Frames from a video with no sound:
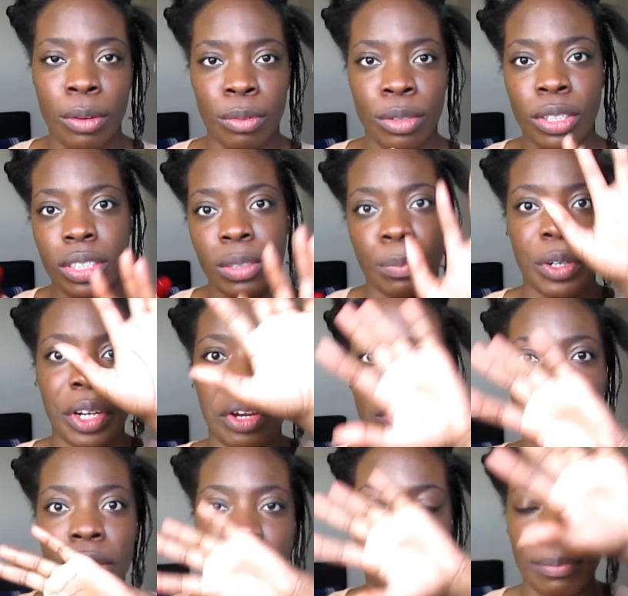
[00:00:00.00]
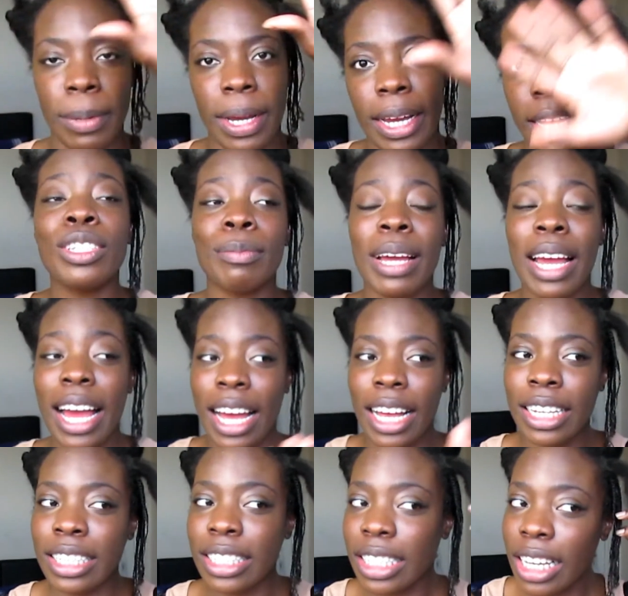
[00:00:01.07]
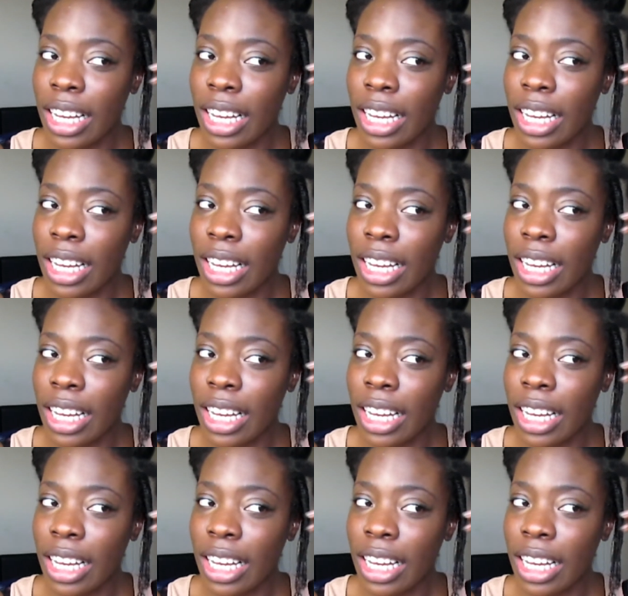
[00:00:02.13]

would spray it onto my hand